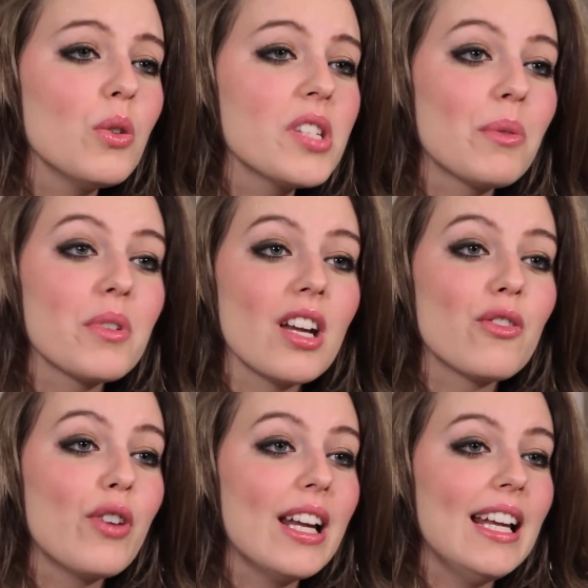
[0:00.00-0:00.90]
Also, what I
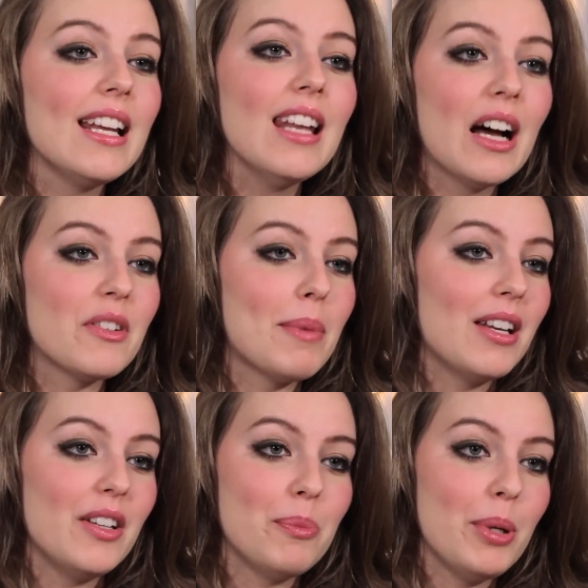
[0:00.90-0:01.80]
really love
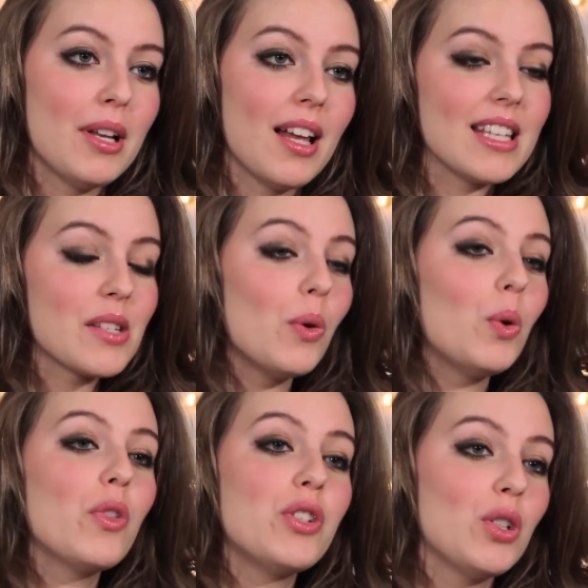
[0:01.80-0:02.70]
about Lula Bula is
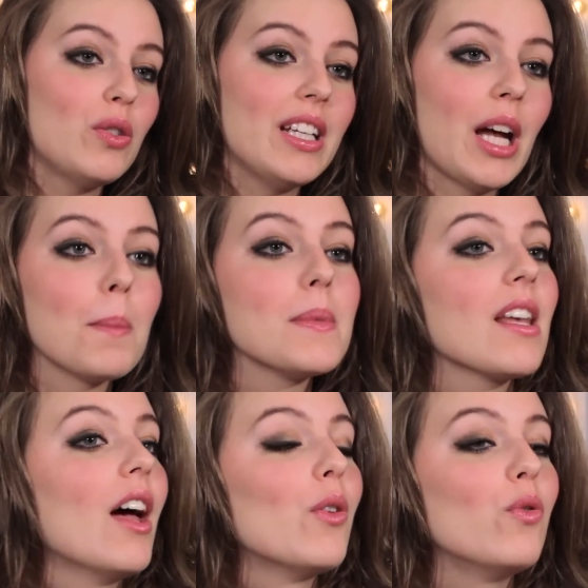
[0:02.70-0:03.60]
all the jewellery comes
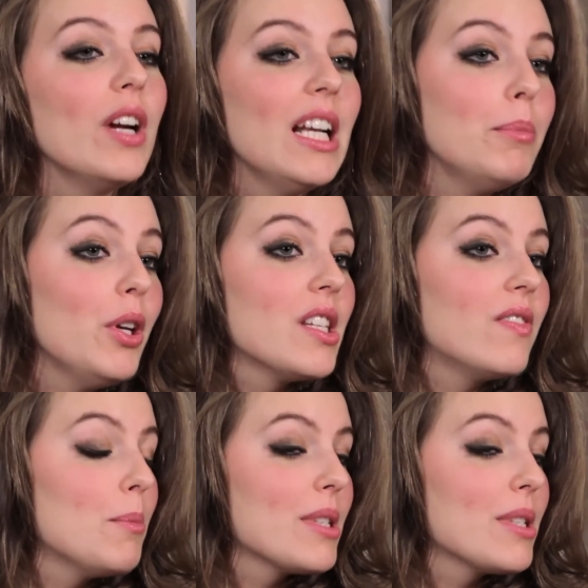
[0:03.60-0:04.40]
really beautifully